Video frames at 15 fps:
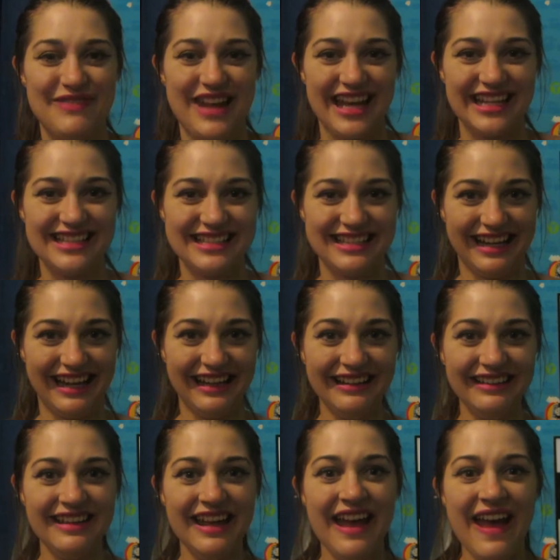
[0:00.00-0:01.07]
Next
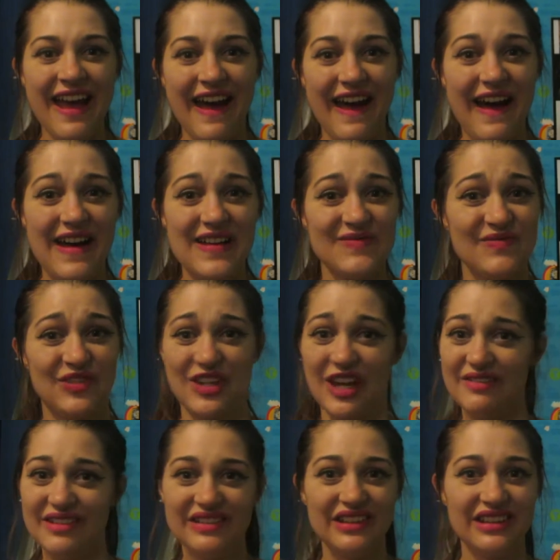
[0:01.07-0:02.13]
Done. Show
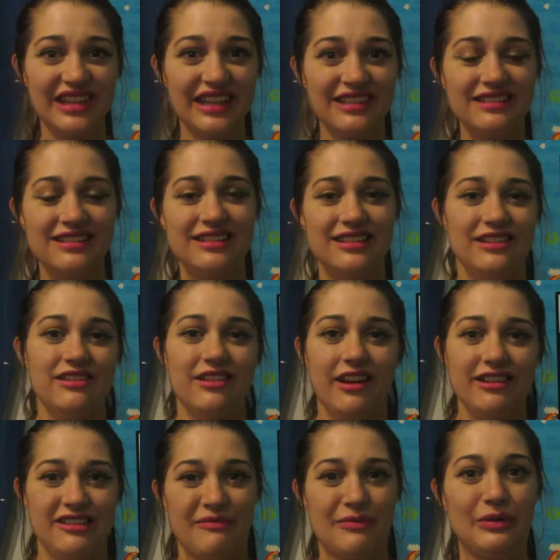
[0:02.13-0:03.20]
me what things you guys
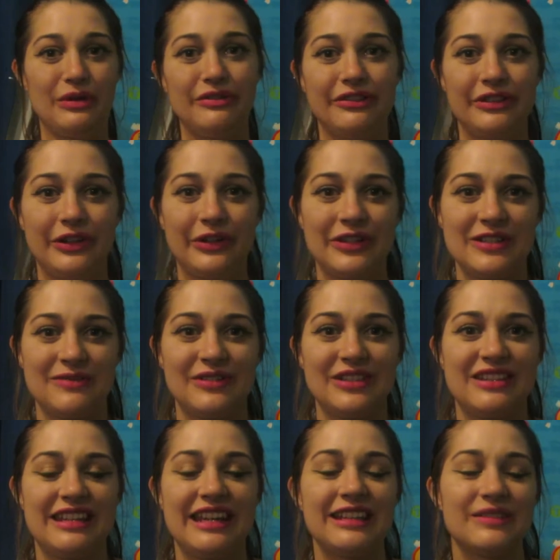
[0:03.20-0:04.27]
have bought for your Christmas
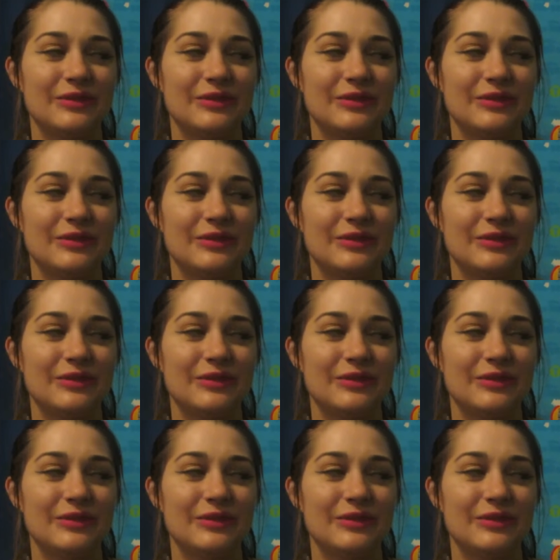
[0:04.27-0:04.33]
things.